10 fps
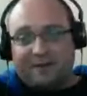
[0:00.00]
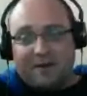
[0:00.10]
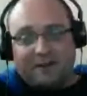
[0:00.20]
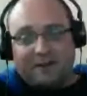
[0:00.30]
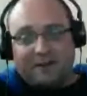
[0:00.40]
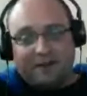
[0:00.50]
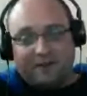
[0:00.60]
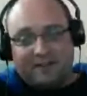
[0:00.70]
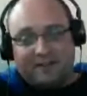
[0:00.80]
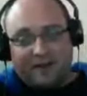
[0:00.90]
amount of money on
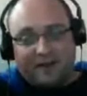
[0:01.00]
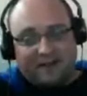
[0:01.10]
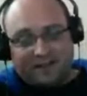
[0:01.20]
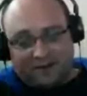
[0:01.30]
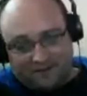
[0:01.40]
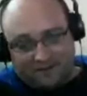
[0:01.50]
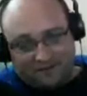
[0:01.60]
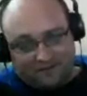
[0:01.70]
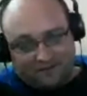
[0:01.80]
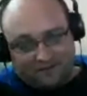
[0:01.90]
these investments, have
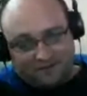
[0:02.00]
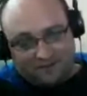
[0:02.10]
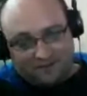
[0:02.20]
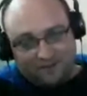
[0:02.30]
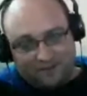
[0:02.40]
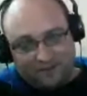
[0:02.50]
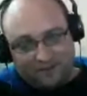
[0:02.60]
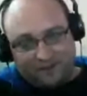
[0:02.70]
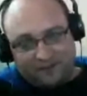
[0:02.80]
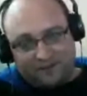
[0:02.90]
you?
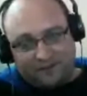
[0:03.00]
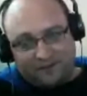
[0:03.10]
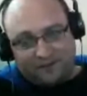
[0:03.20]
Uh,